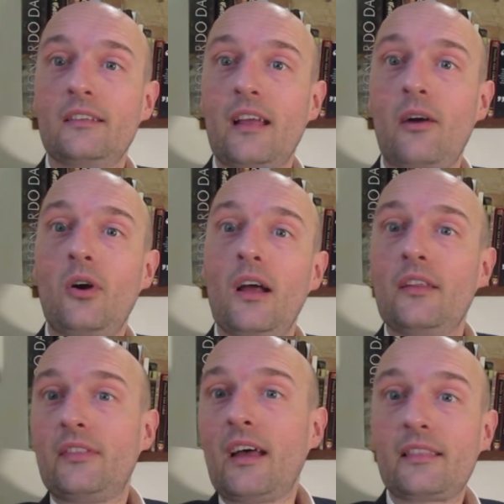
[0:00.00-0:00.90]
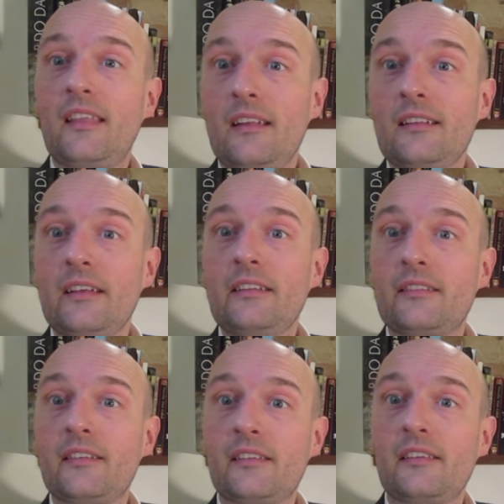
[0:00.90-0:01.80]
Now, that then
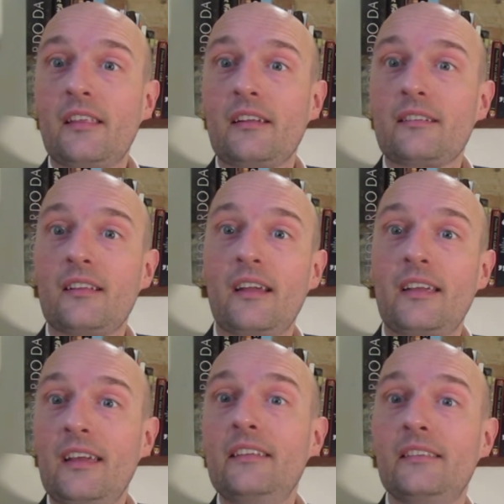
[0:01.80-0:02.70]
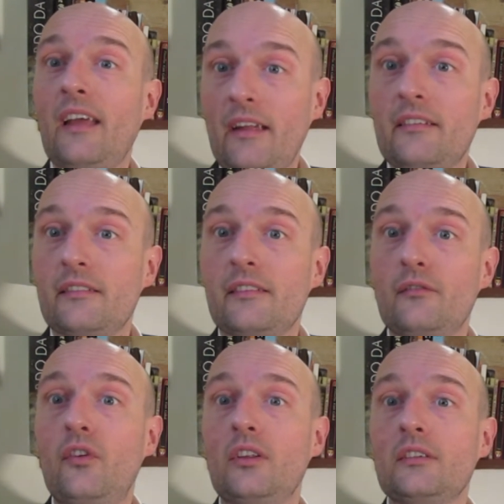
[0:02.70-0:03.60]
leads us to things like indexes of
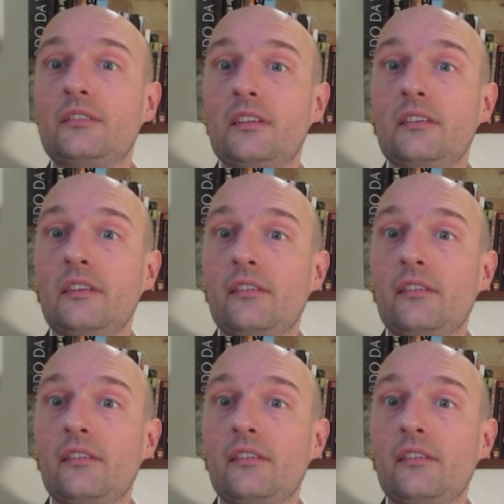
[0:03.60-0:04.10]
volatility.